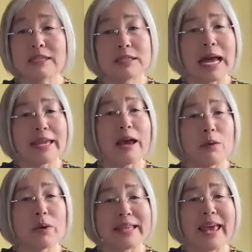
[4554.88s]
I
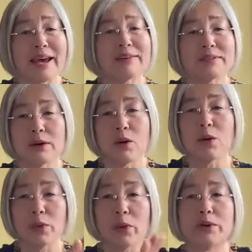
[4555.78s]
already have
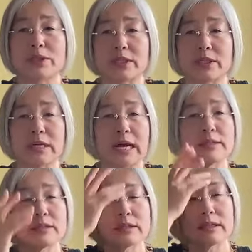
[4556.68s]
all those. I
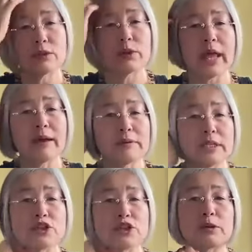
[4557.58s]
just don't have an
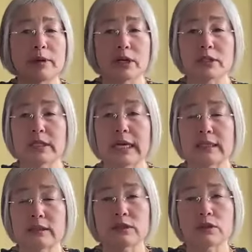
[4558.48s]
instrument
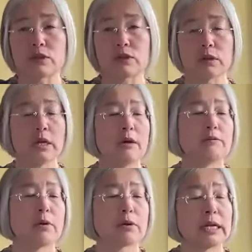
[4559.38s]
and just
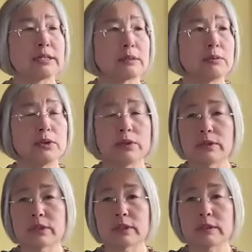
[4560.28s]
for classroom
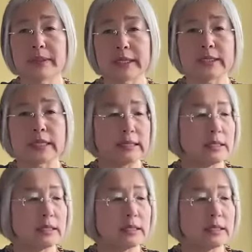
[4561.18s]
use because I